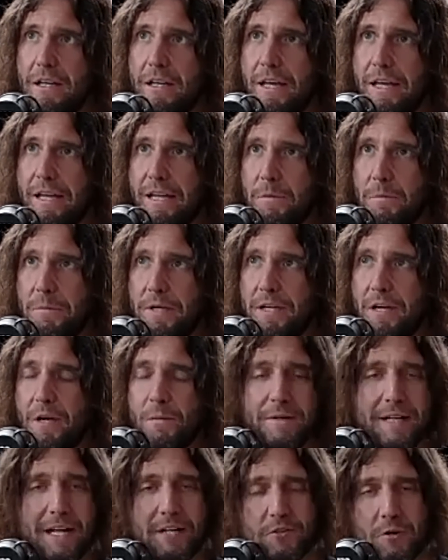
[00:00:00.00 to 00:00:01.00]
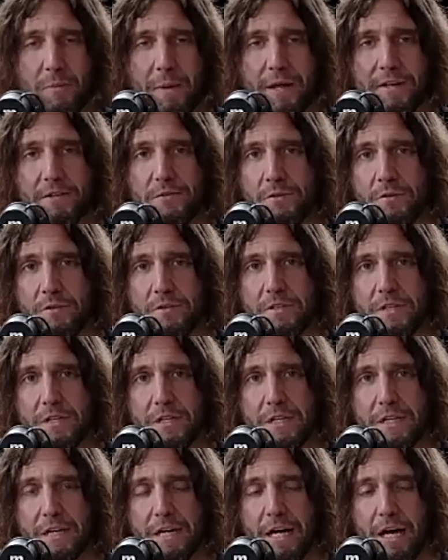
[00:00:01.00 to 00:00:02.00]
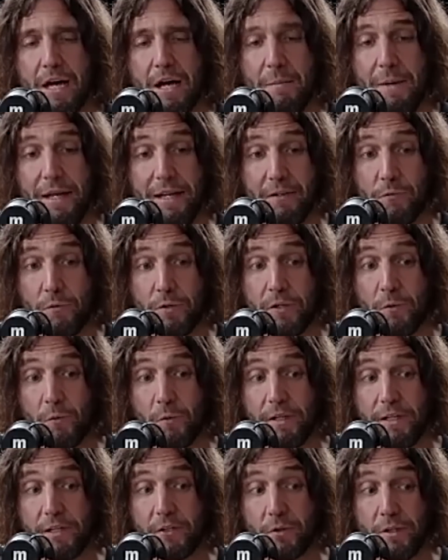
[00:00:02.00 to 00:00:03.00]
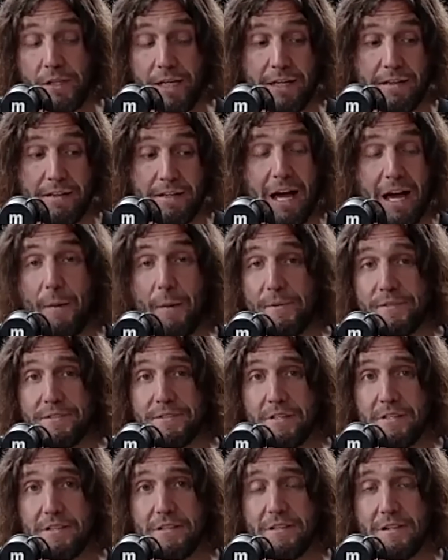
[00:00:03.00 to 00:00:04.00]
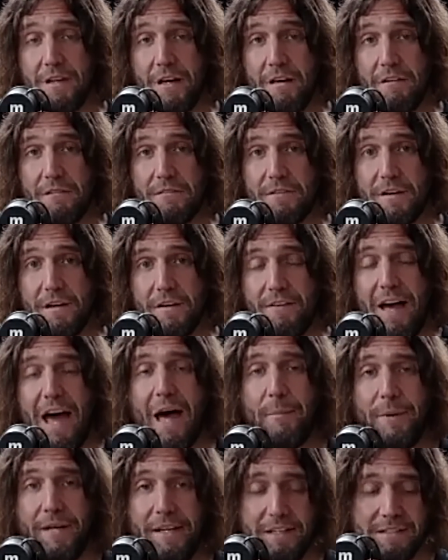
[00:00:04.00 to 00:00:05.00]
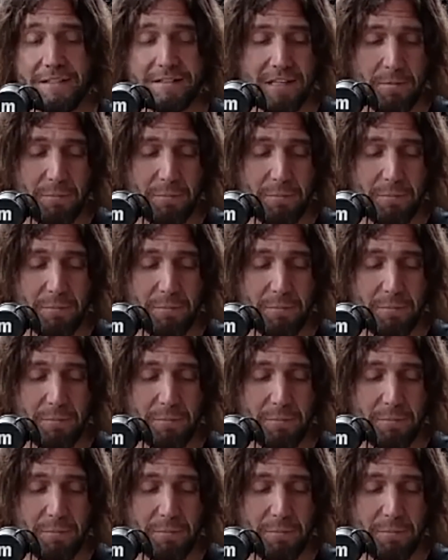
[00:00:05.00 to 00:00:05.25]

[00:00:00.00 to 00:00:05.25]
it can become detrimental, and can really create the opposite of happiness.